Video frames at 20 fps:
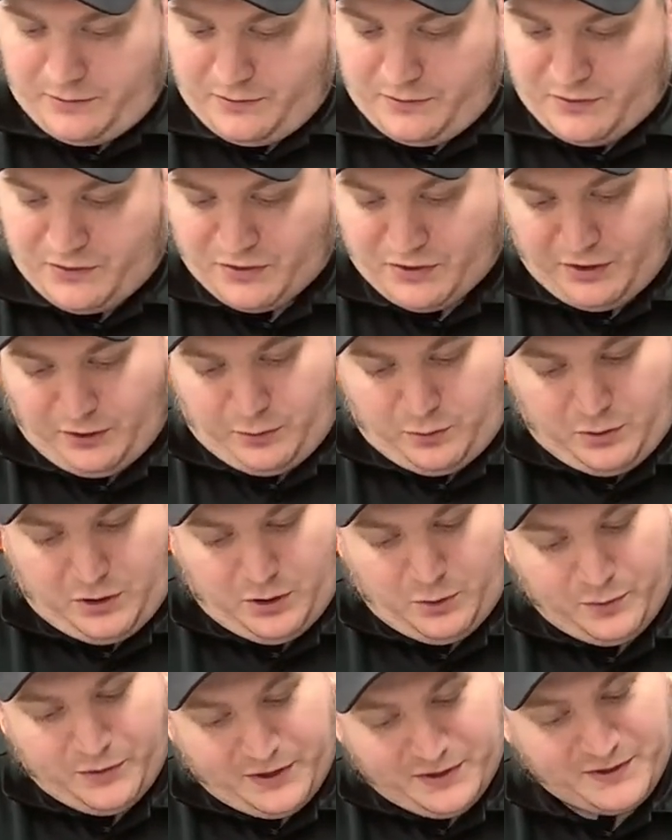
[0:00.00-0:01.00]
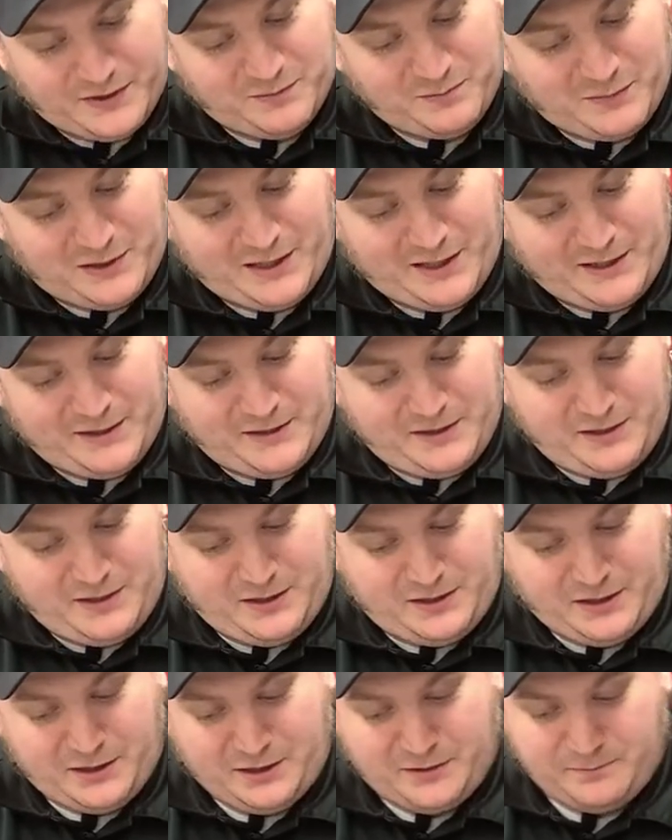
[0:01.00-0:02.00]
So with this in mind,
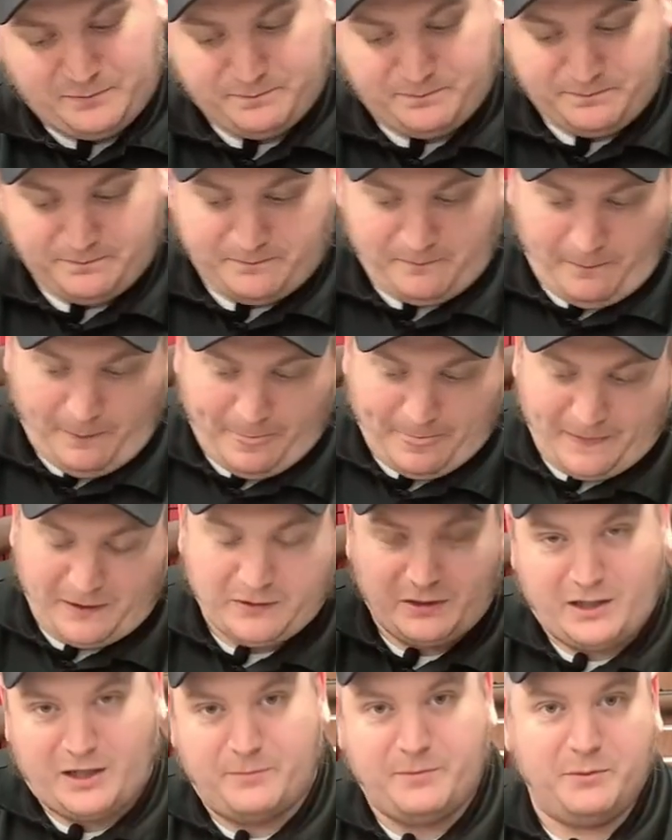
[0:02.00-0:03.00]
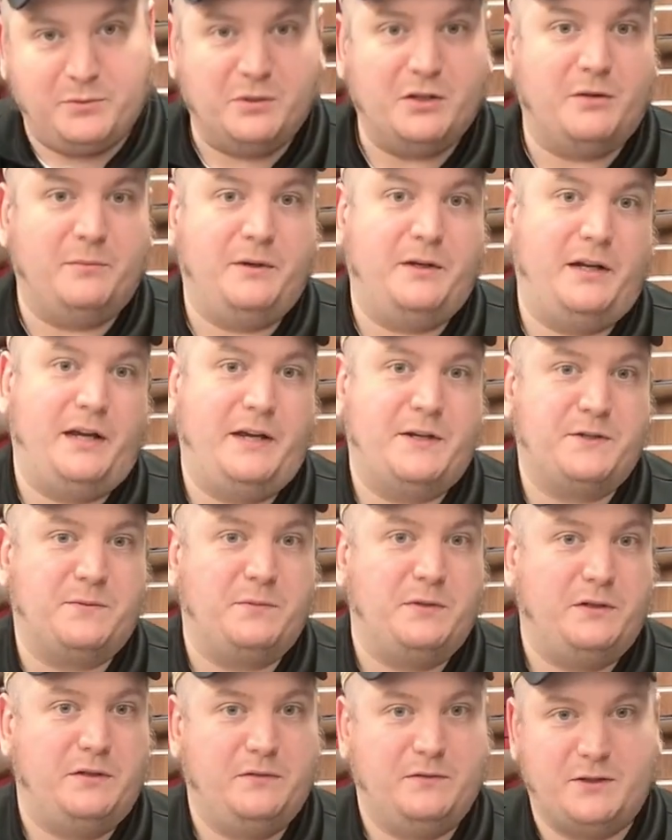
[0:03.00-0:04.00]
a lot of people come in and
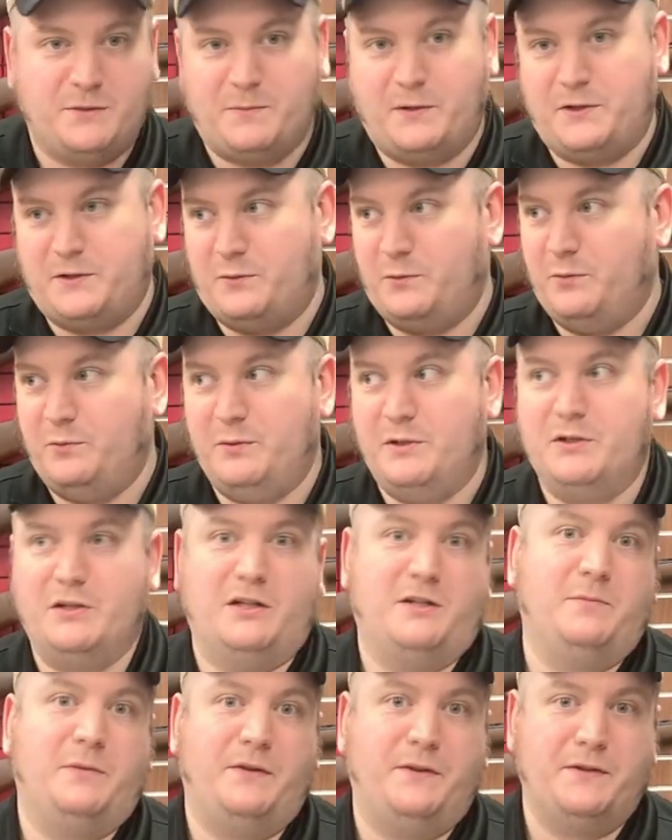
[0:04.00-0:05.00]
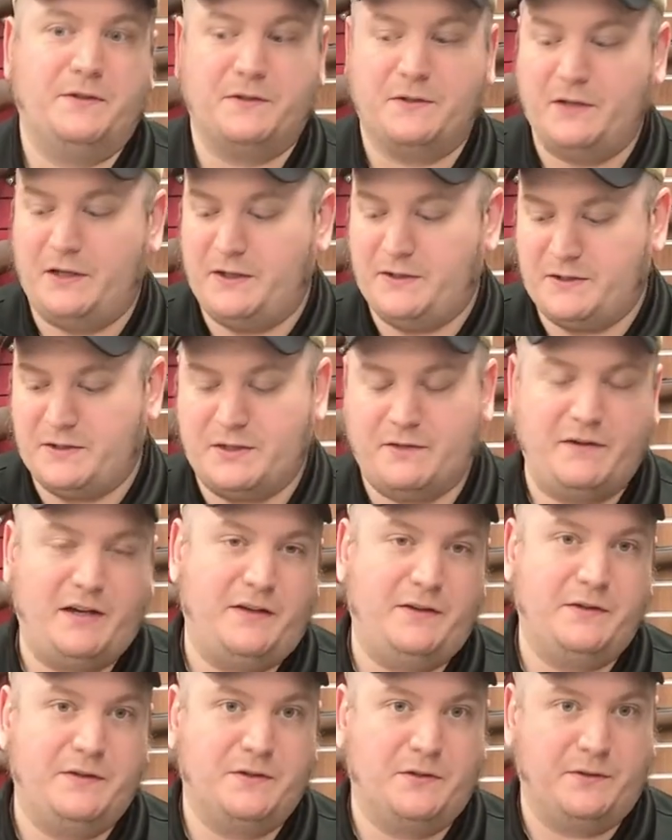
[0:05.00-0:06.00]
ask me, especially we've been talking about this today since I've
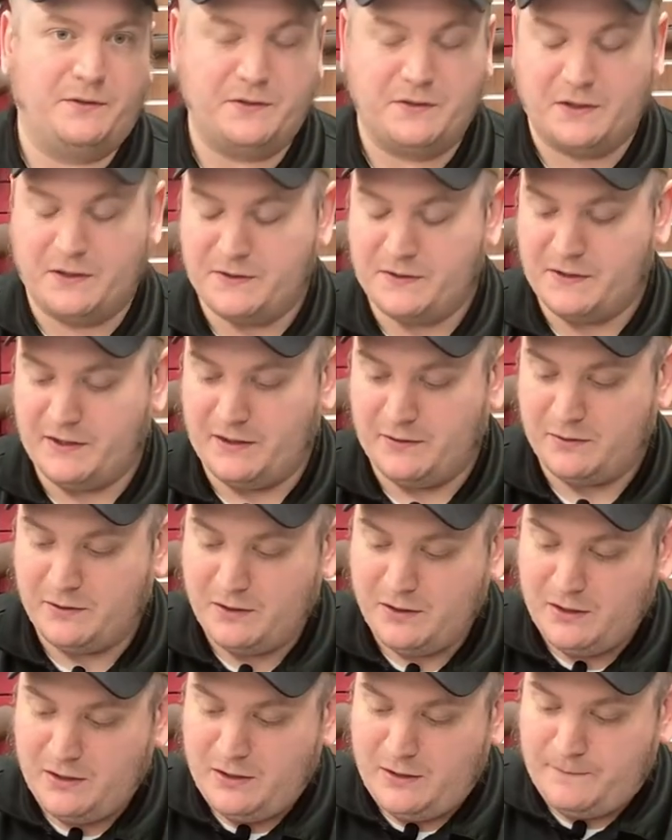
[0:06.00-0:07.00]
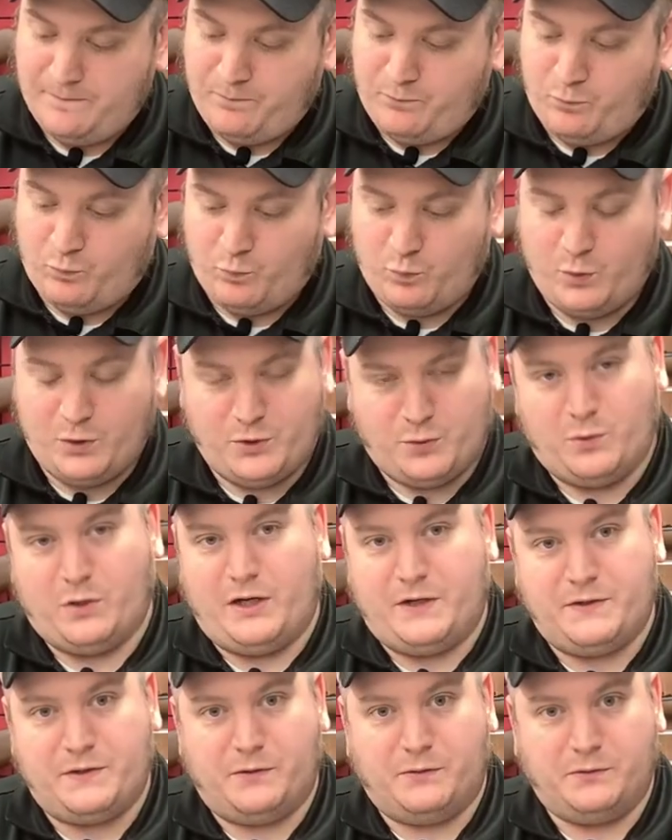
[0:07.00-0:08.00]
had all these guns out, which would
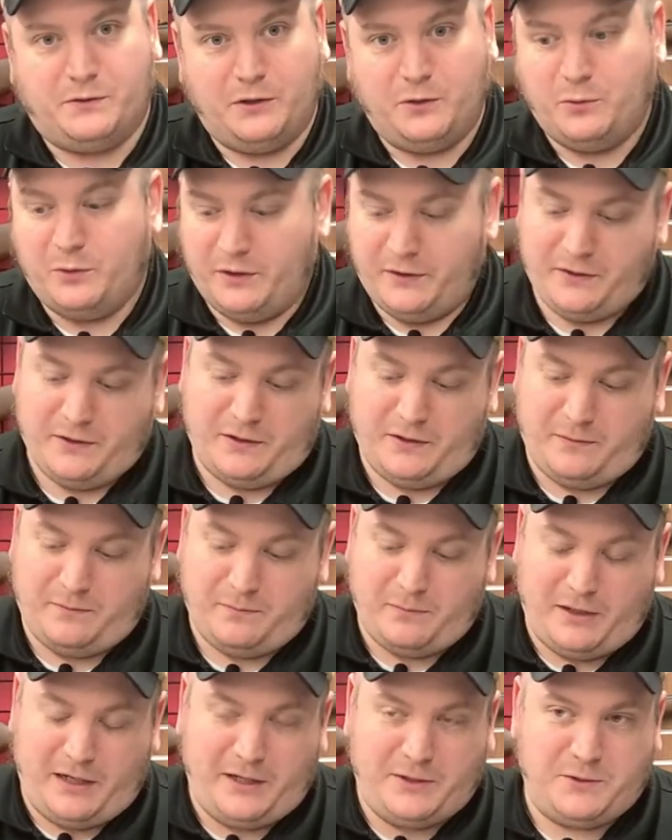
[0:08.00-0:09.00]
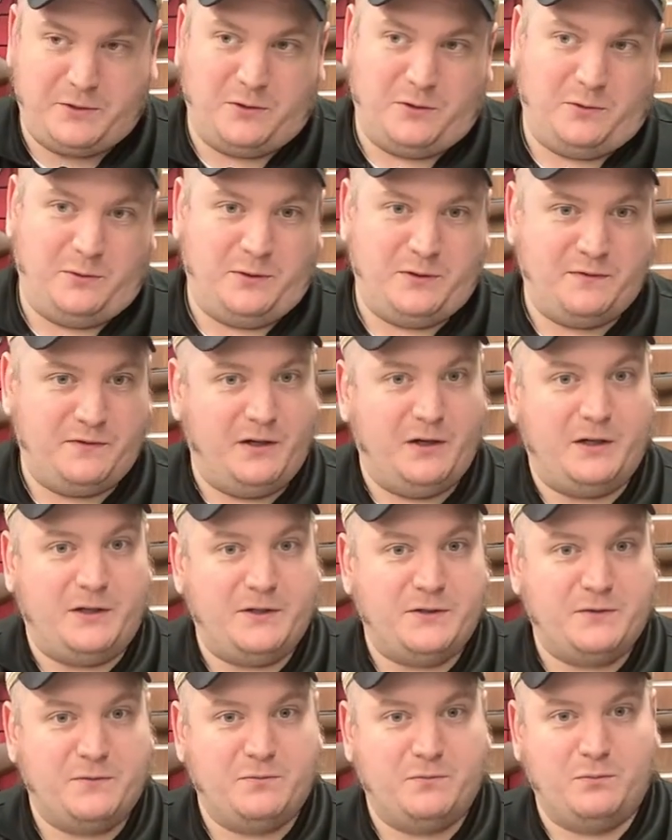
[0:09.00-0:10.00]
I still go with? And my answer always
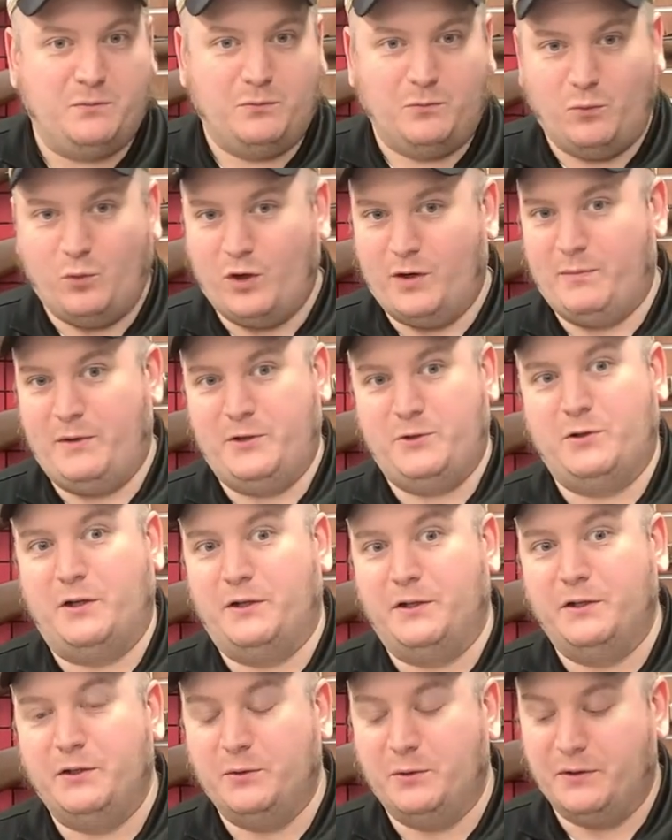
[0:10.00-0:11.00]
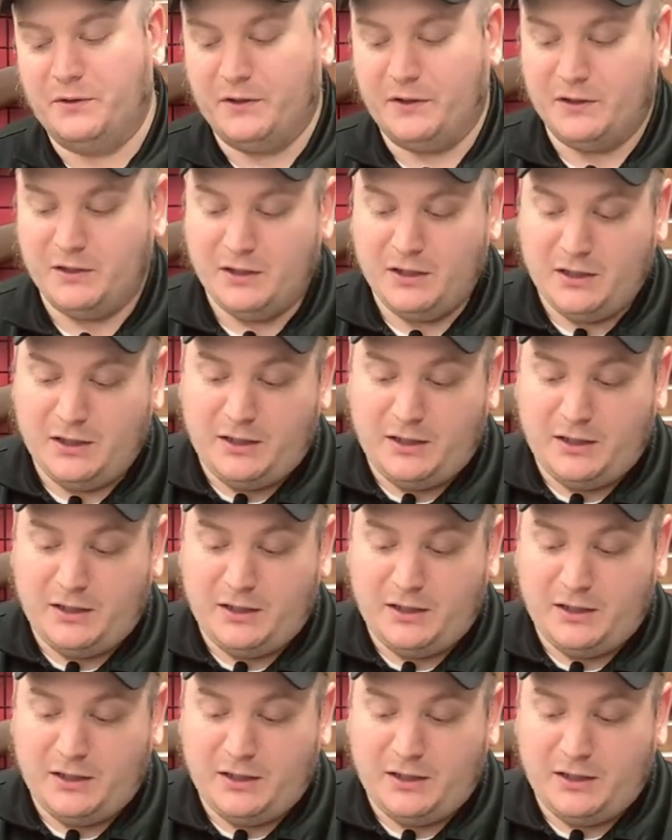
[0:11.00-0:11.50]
varies. What am I trying to do with it?